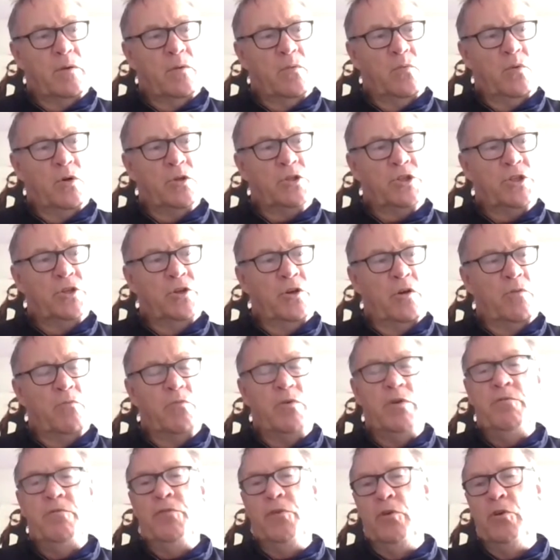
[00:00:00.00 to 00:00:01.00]
what's not
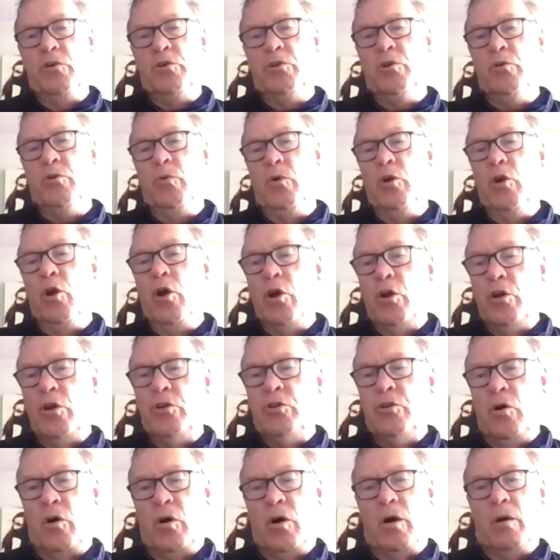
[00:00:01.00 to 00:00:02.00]
referred to a lot of
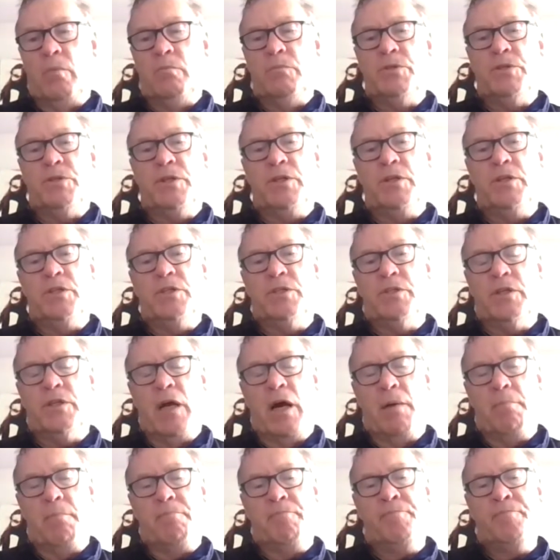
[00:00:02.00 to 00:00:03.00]
times is
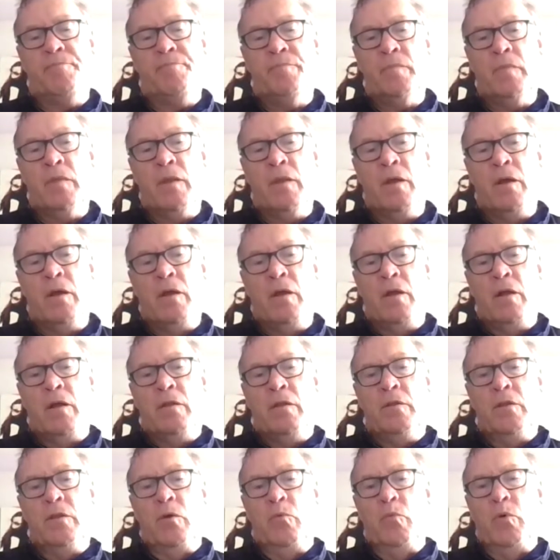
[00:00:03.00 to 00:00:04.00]

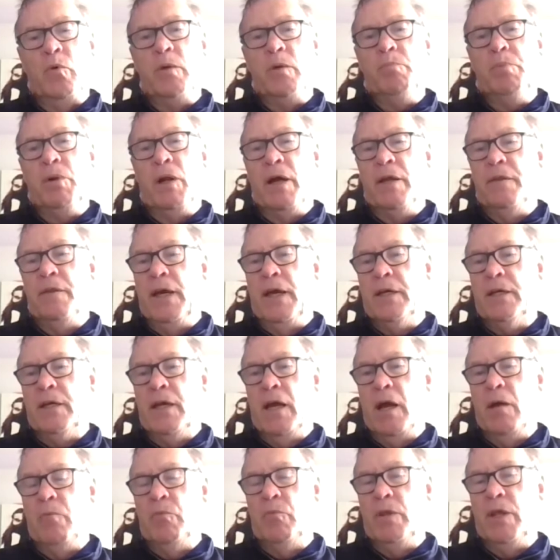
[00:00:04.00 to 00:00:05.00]
that we played that
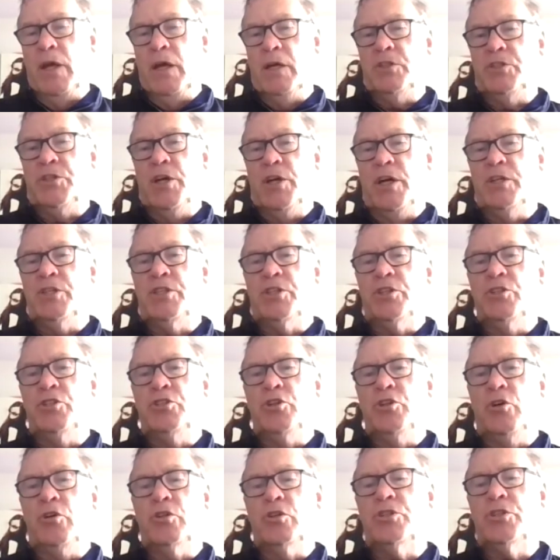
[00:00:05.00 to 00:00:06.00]
game without Jason
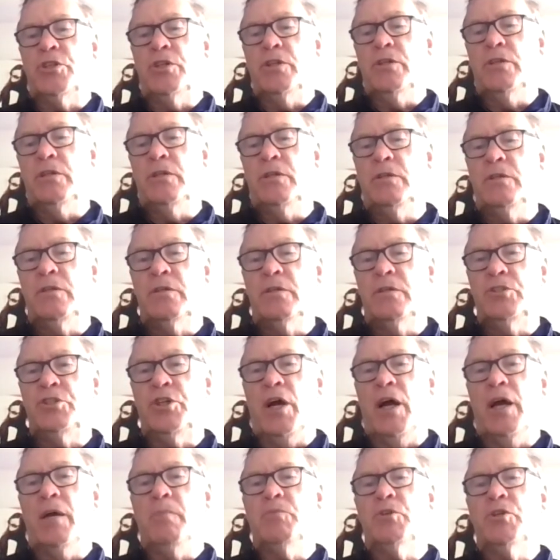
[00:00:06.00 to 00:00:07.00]
Johnson,
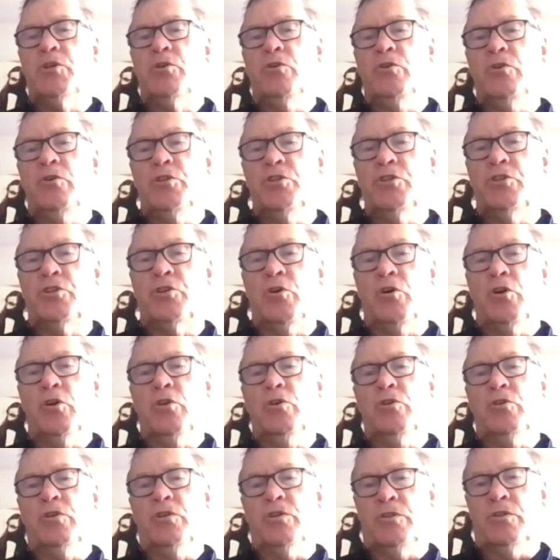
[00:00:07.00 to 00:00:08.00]
James Hird and Scott
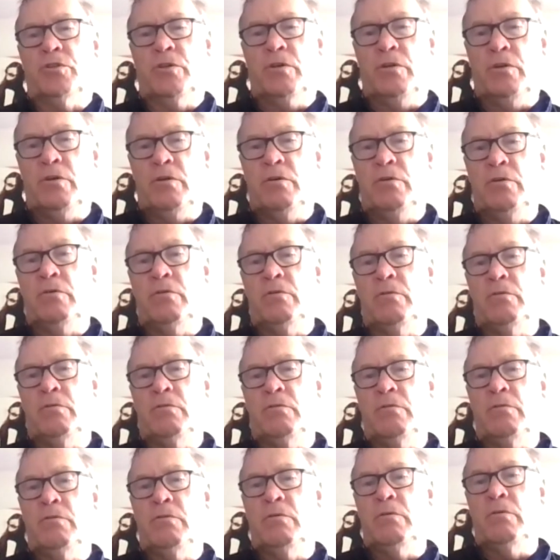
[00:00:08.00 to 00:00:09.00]
Lucas.
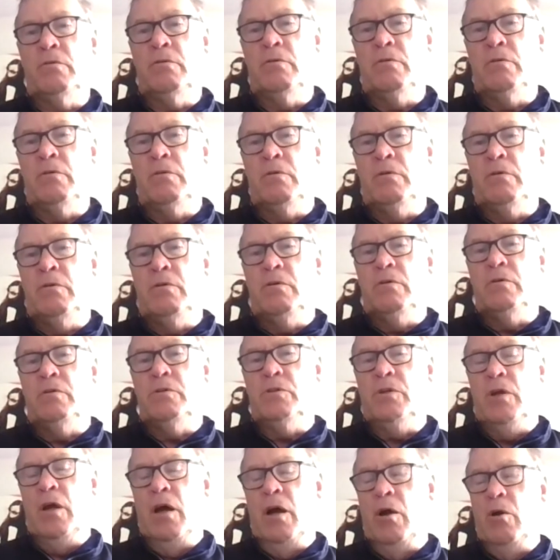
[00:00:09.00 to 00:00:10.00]

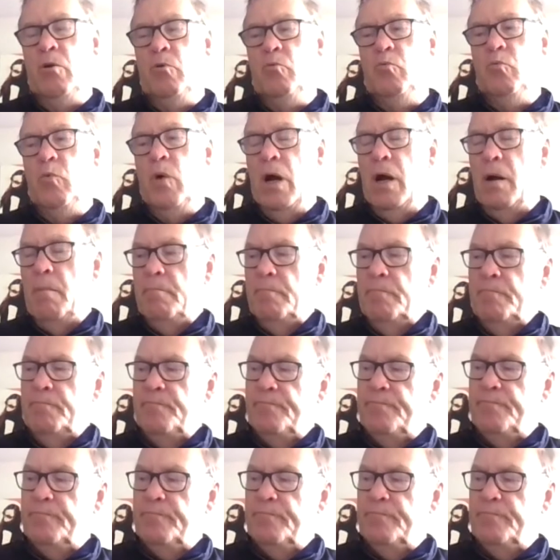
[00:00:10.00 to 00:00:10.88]
So,